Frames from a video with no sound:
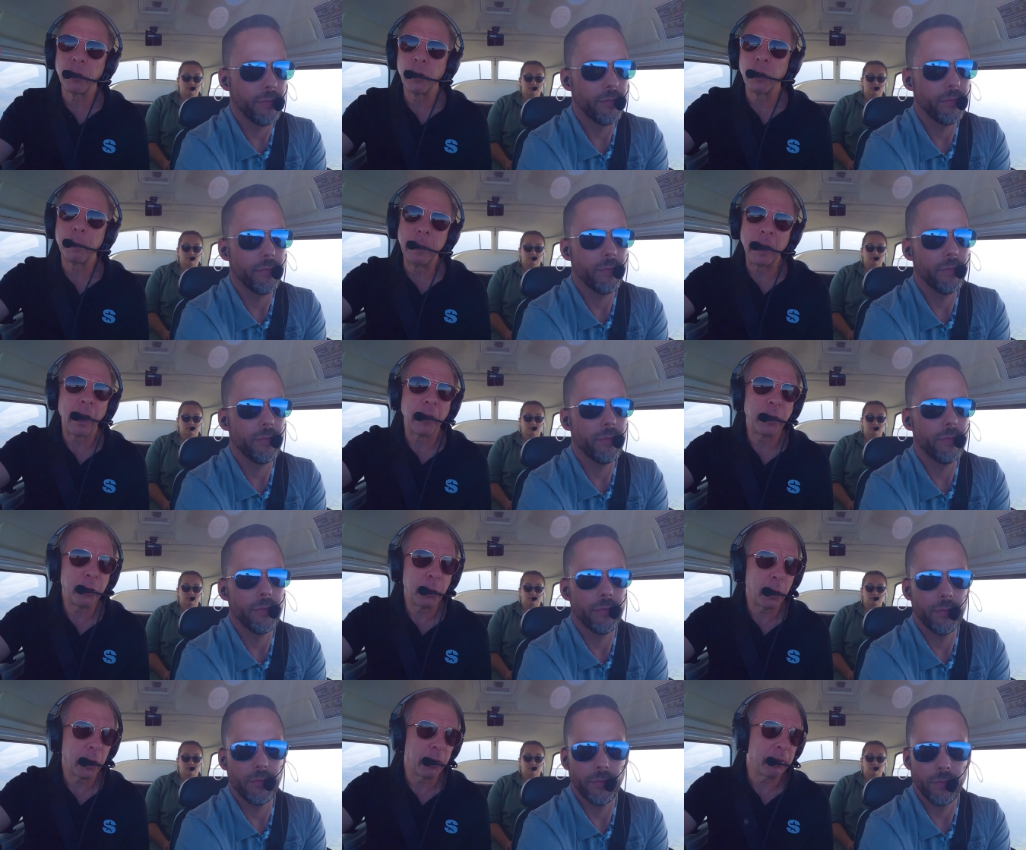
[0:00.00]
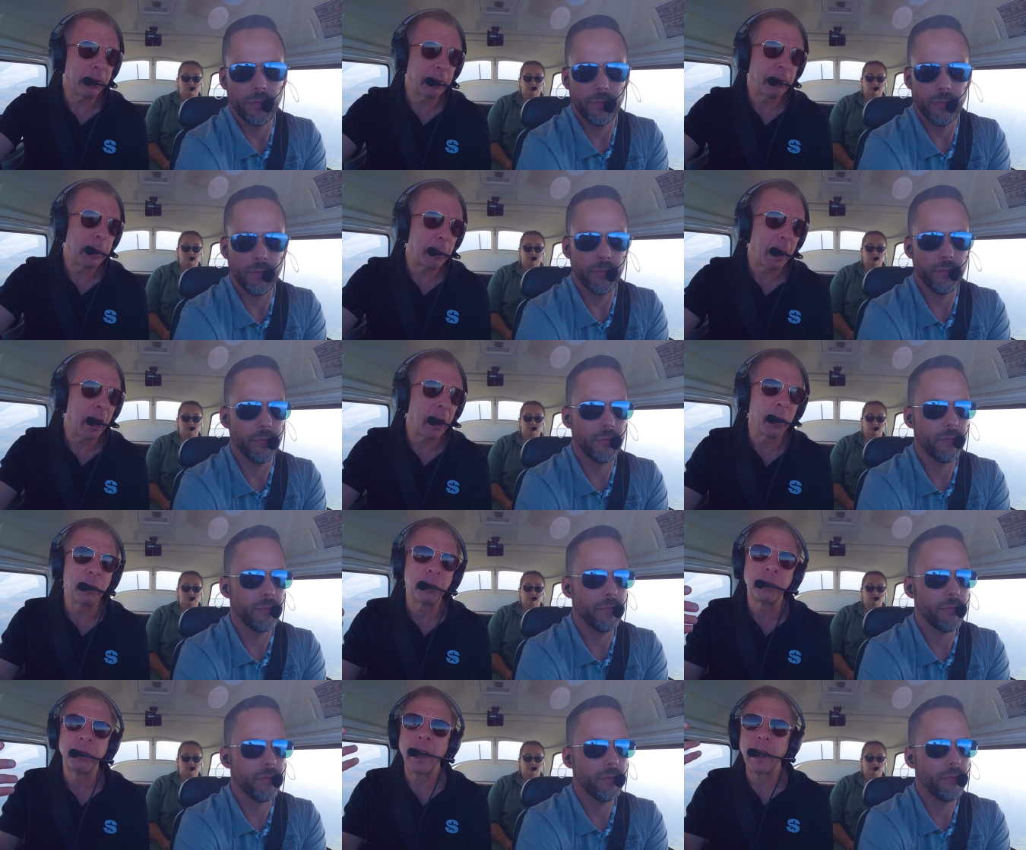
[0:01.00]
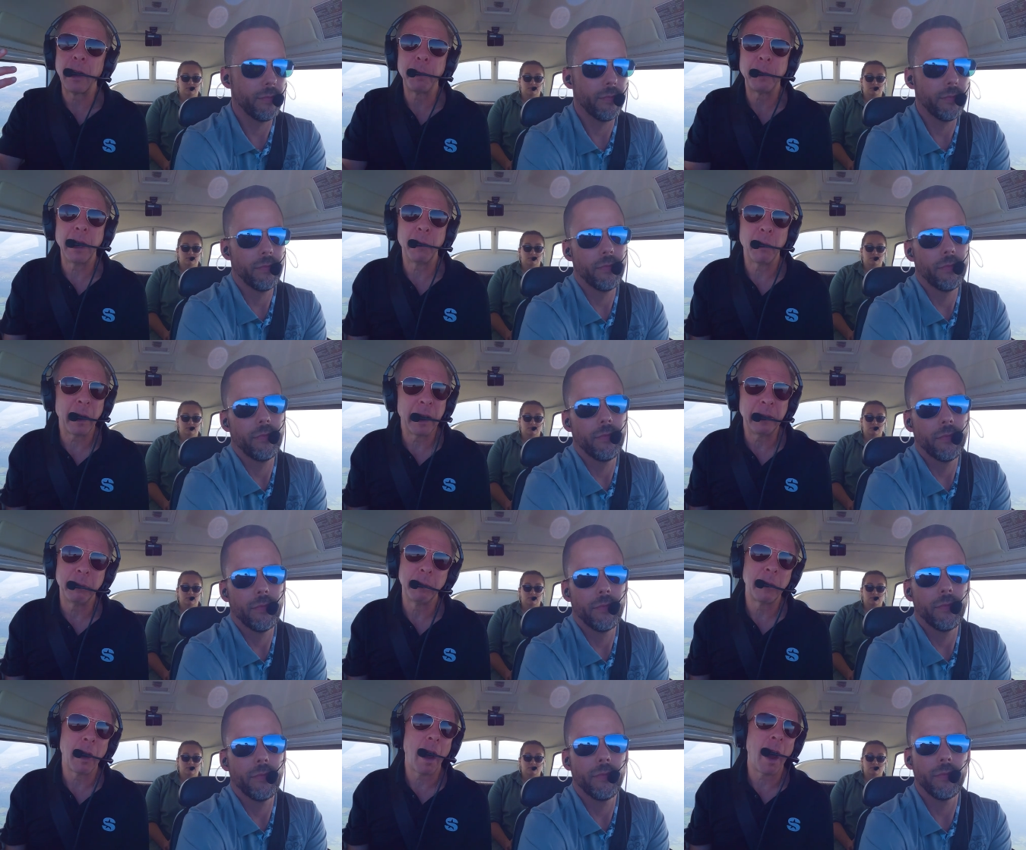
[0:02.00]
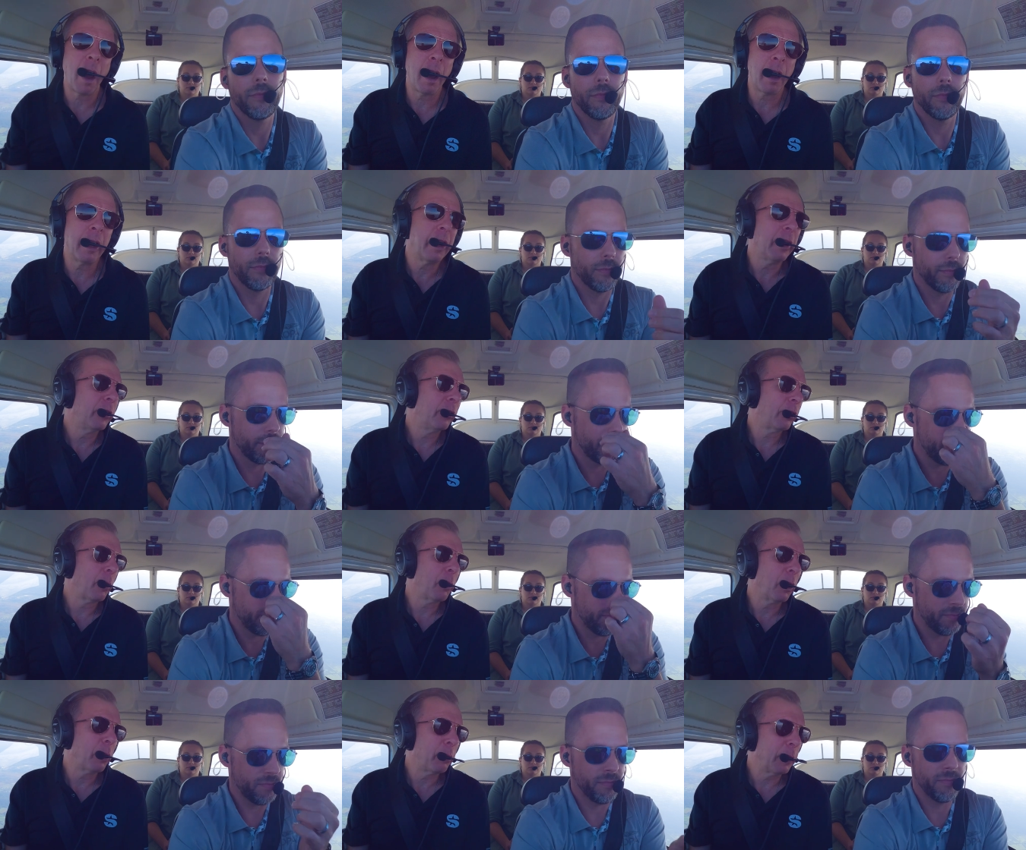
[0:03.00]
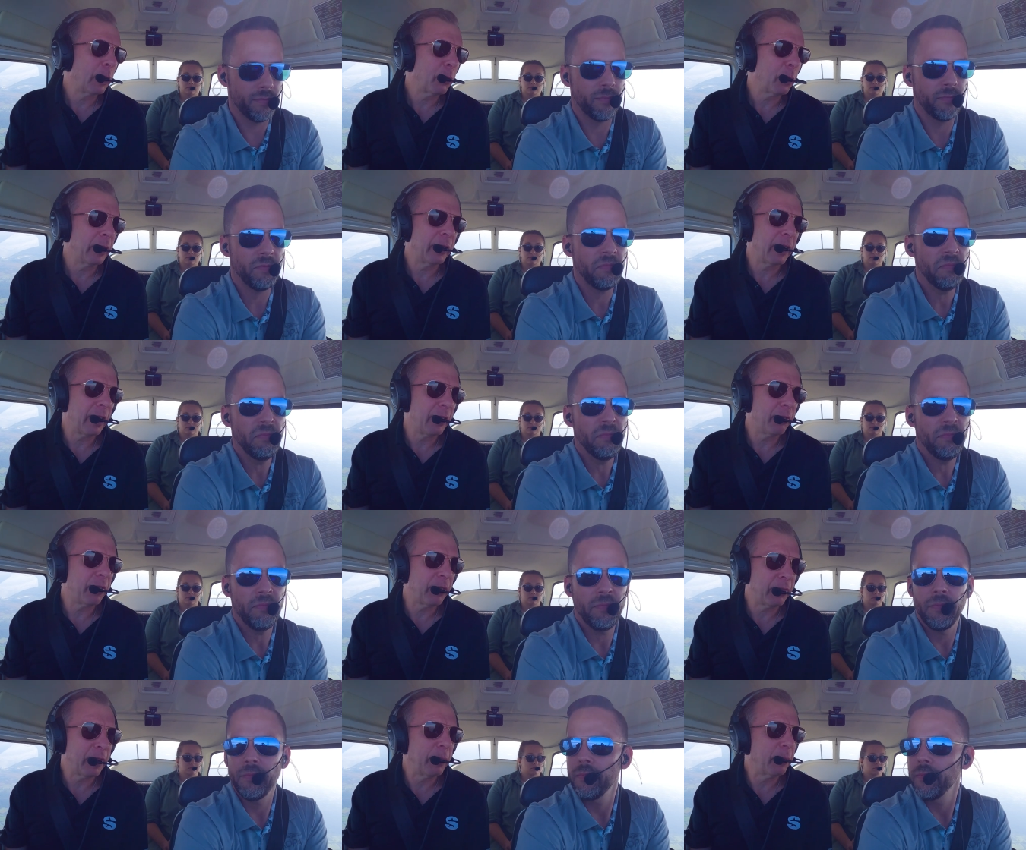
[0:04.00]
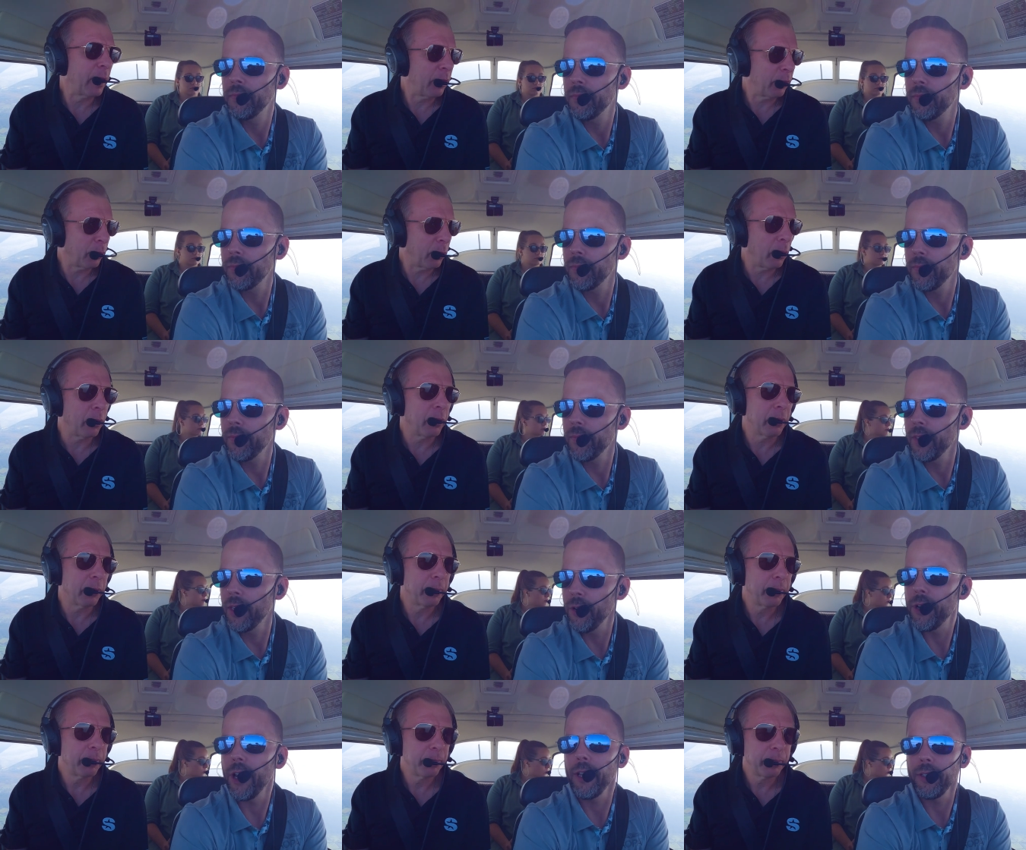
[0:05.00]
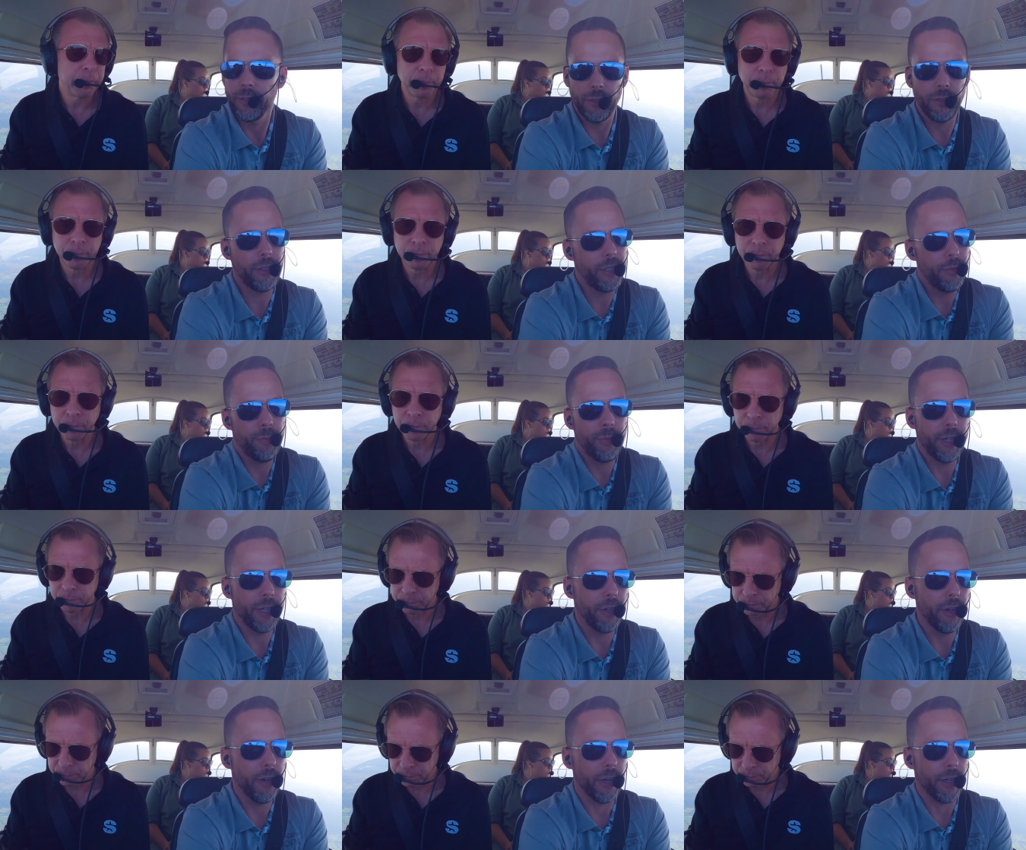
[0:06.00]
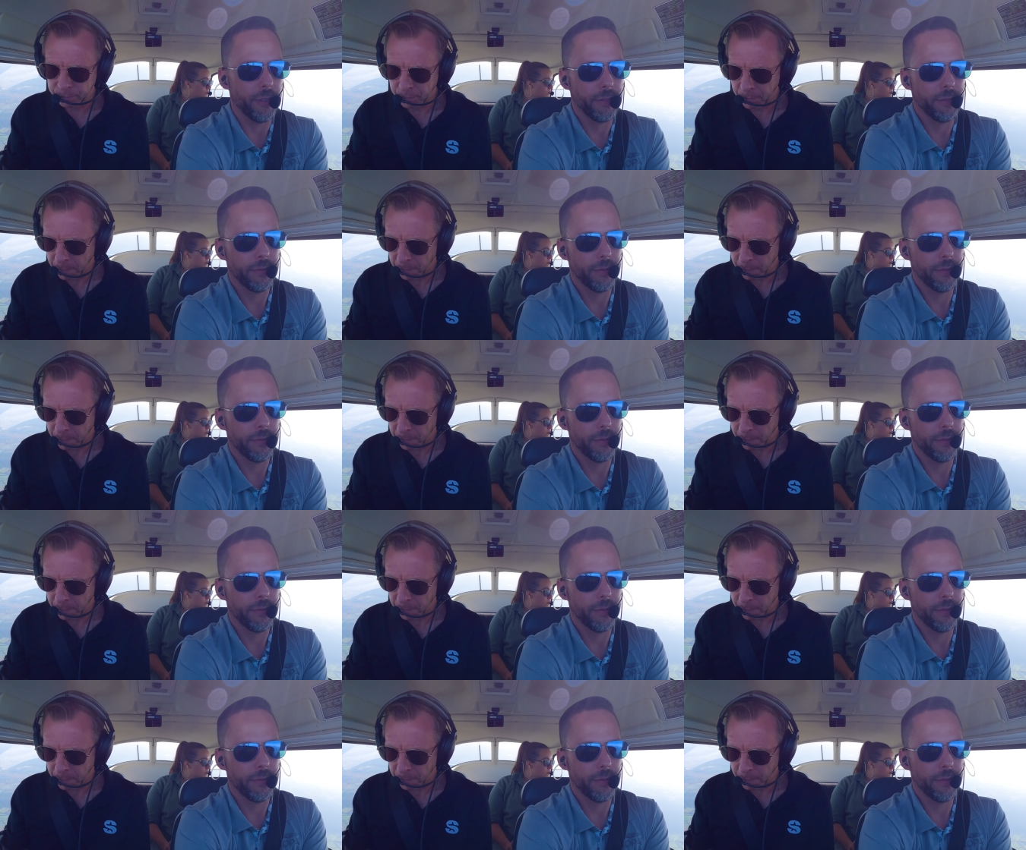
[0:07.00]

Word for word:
Speaker 1: to look beyond the 250 miles, that update rate uh, is somewhere between 10 and 15 minutes old.
Speaker 2: Okay, so it's still pretty current.